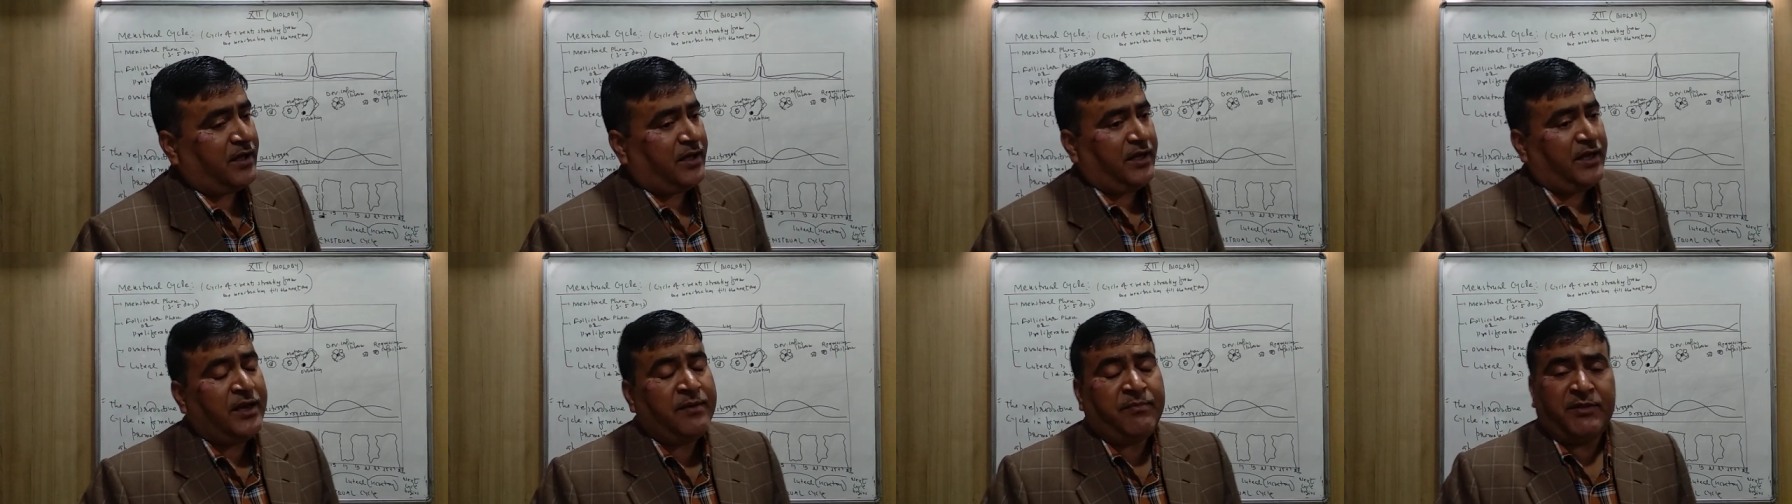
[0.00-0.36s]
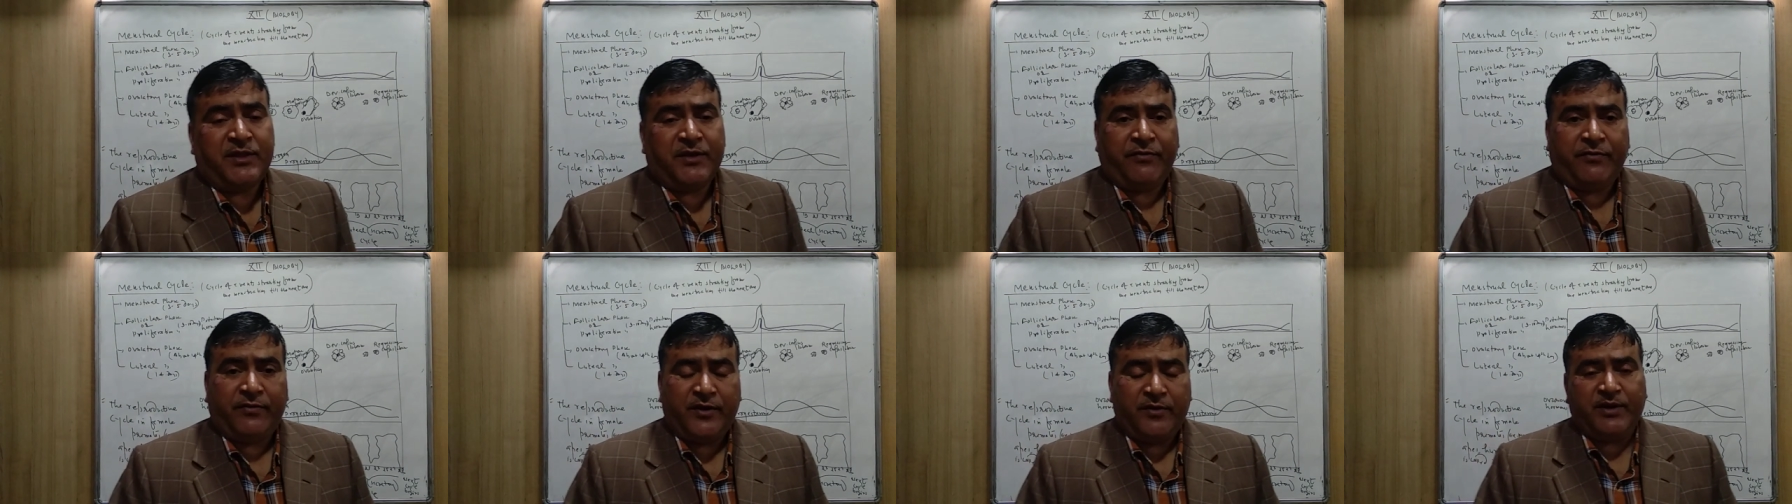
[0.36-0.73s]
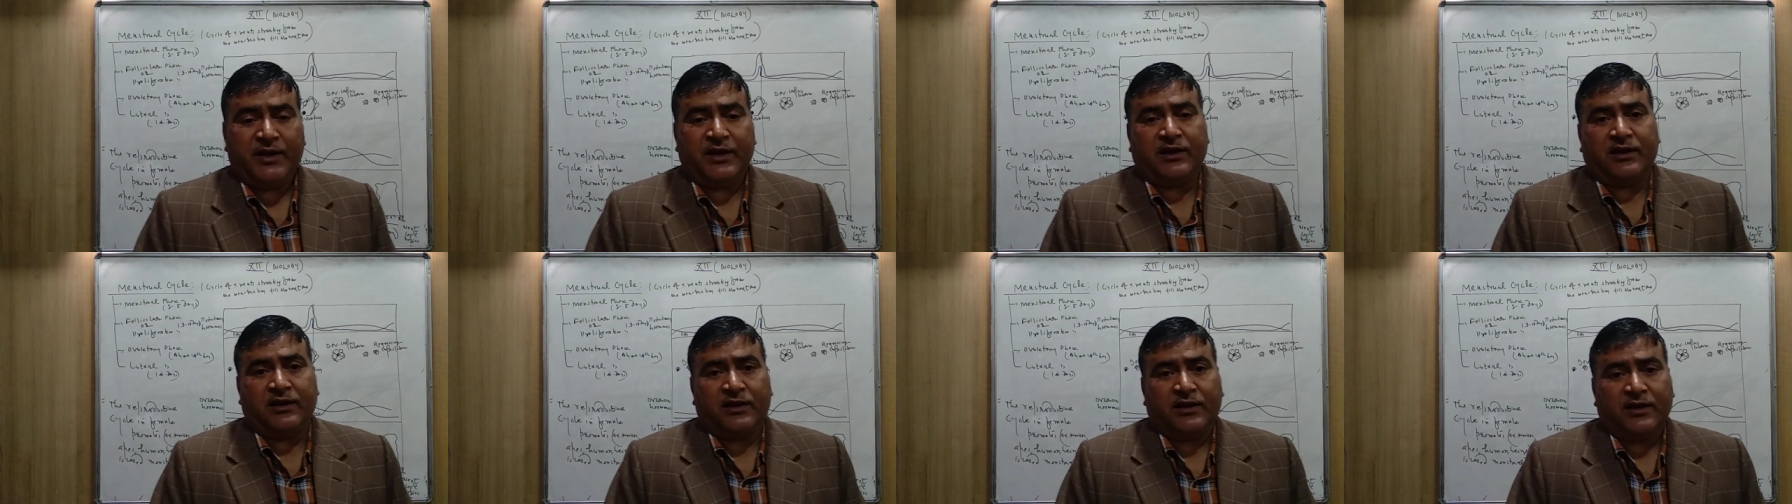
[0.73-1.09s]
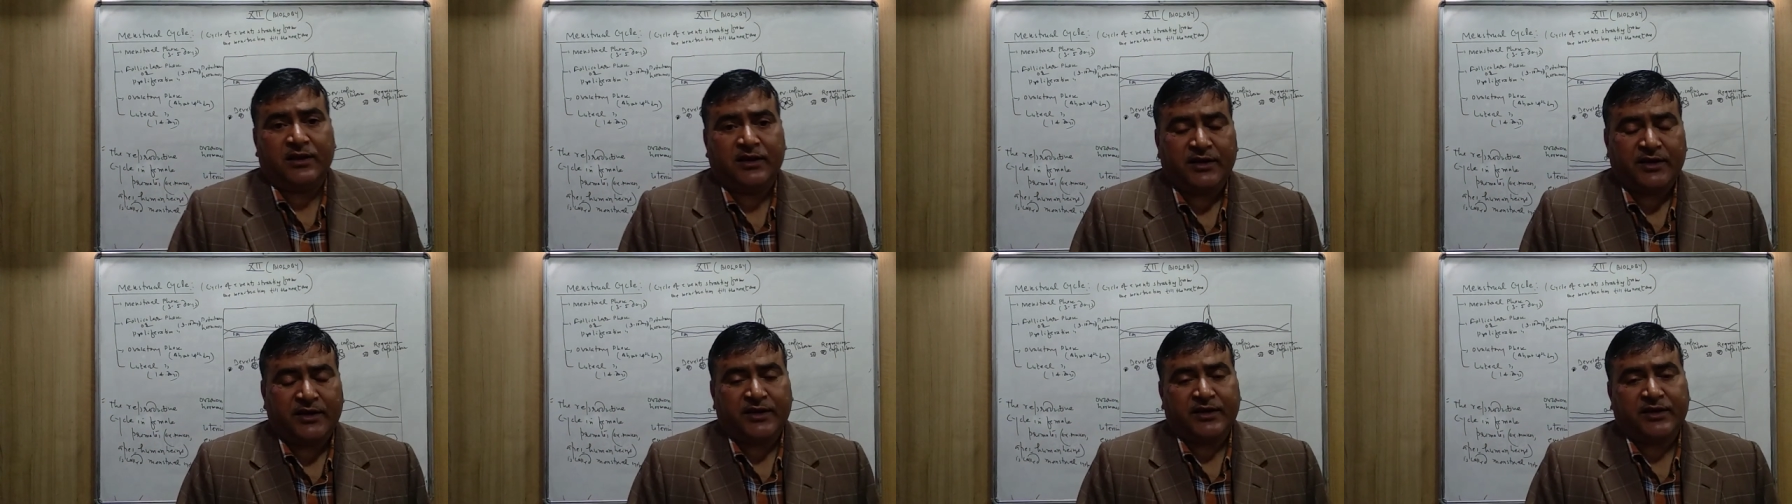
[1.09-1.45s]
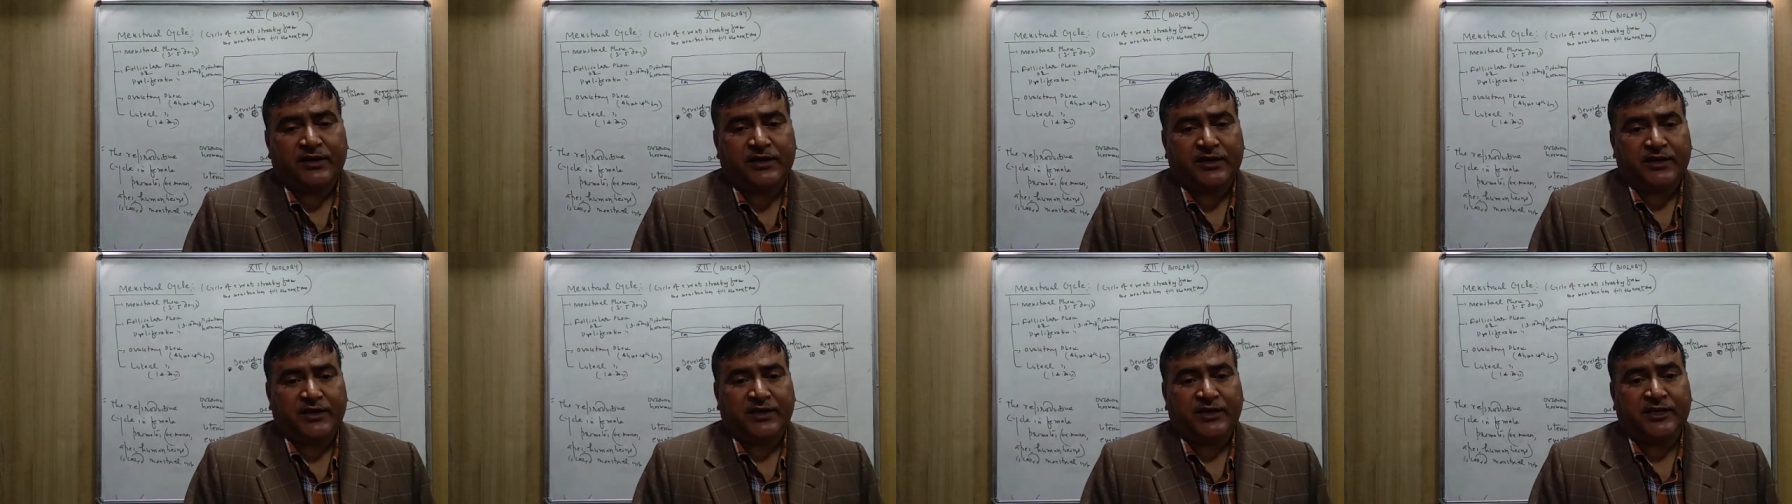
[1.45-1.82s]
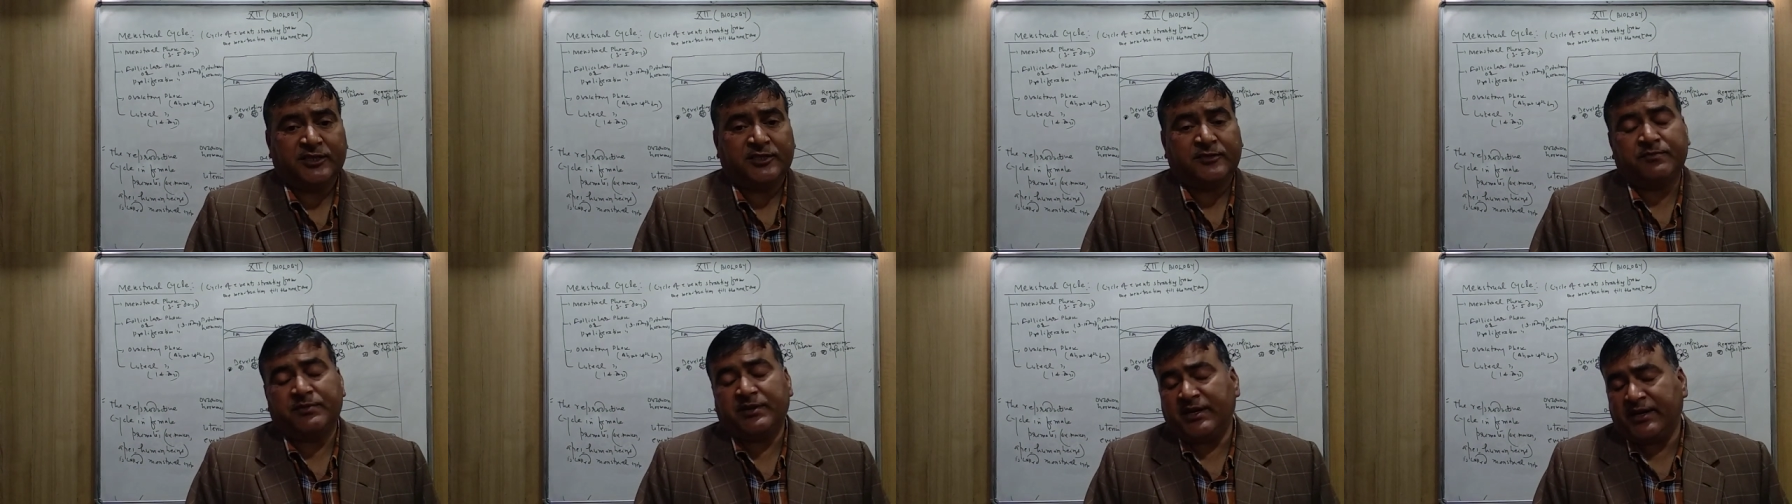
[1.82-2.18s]
if the female
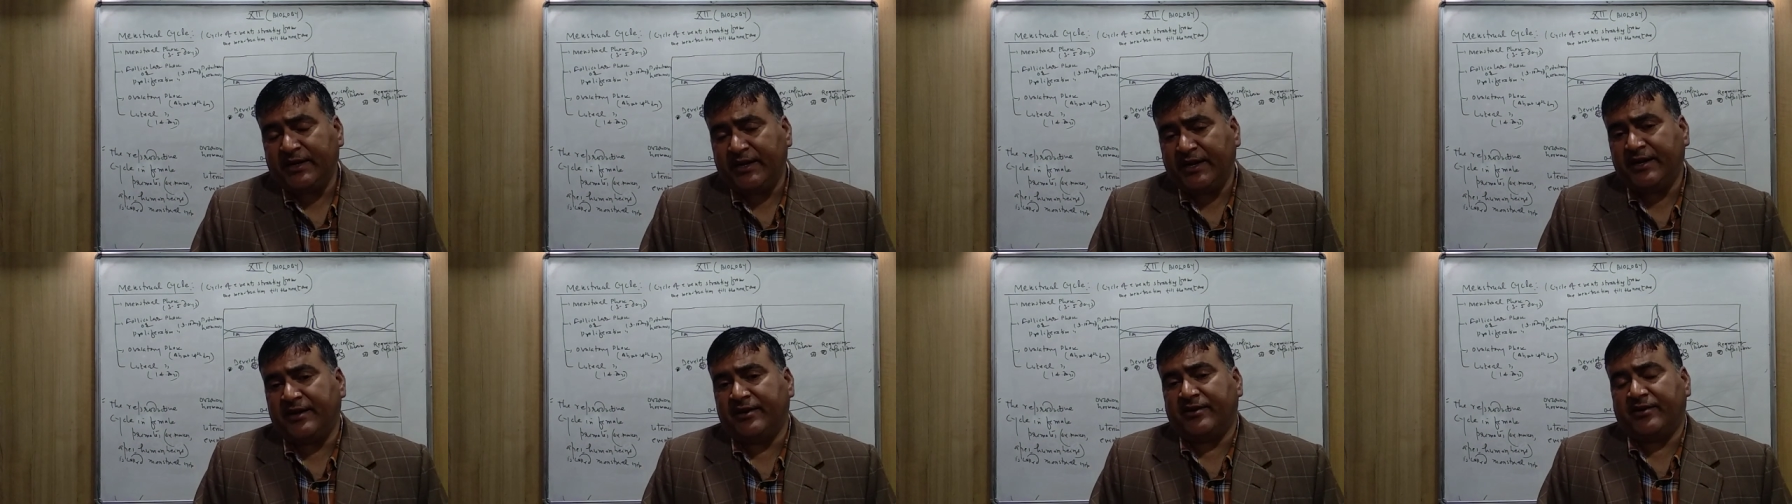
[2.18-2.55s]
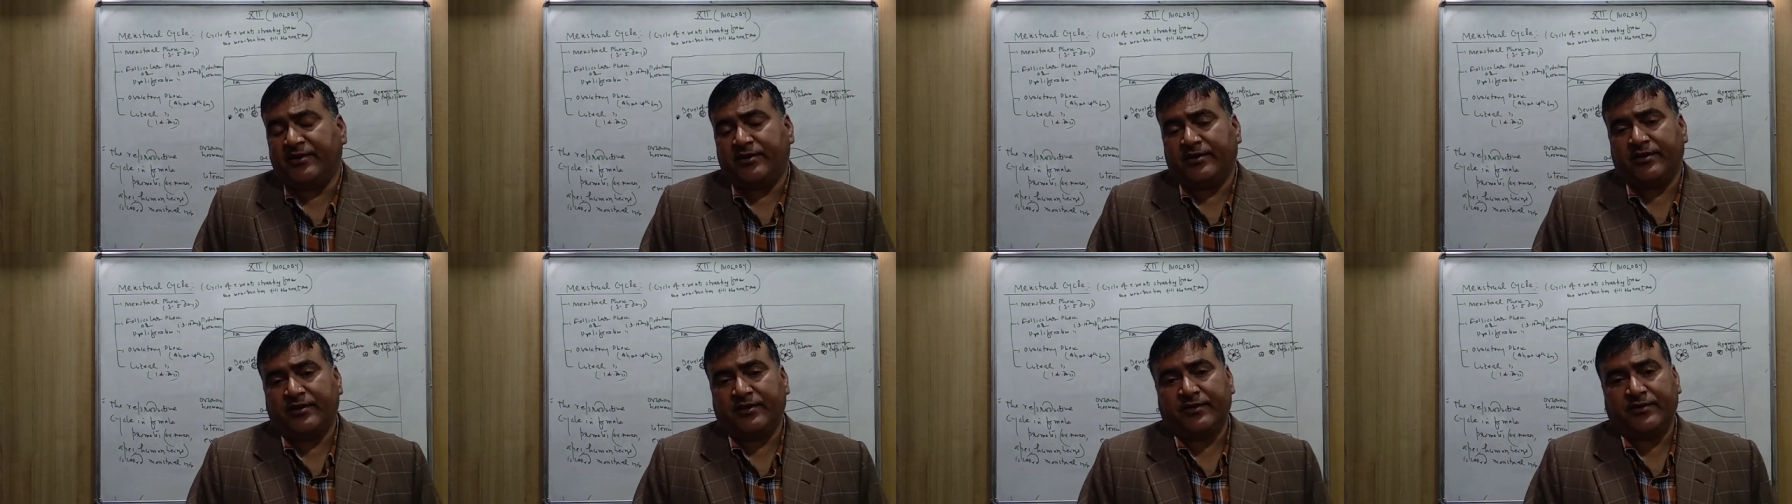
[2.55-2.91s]
is pregnant,